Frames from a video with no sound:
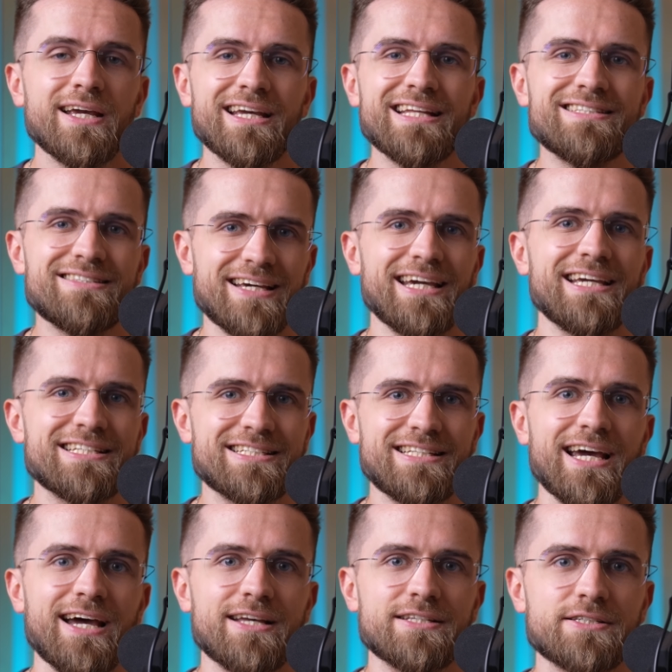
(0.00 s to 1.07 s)
it takes
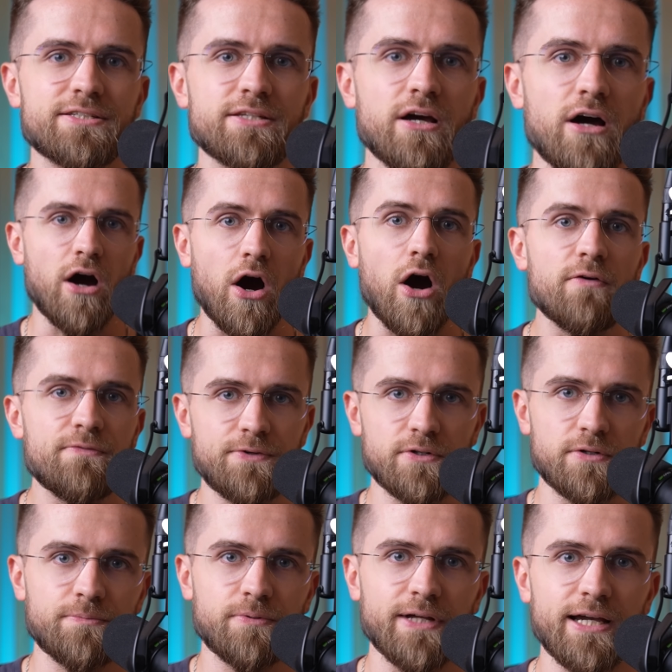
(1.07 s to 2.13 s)
tasks off
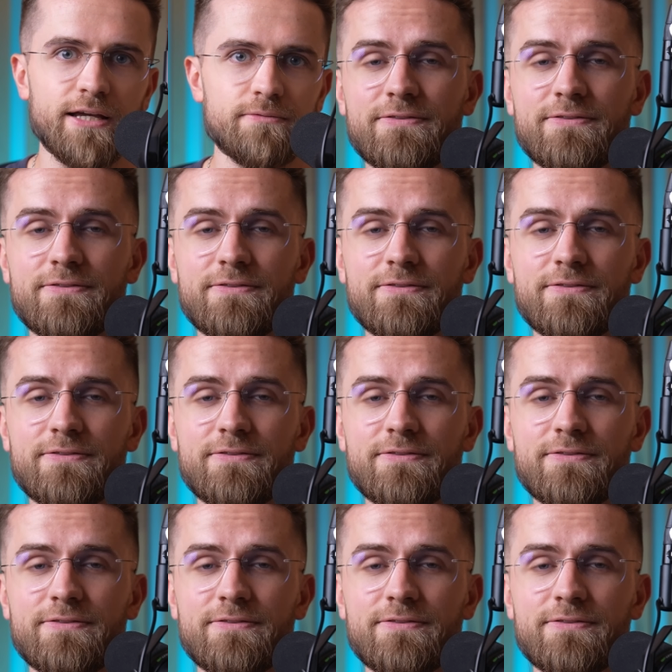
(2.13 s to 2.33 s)
your plate.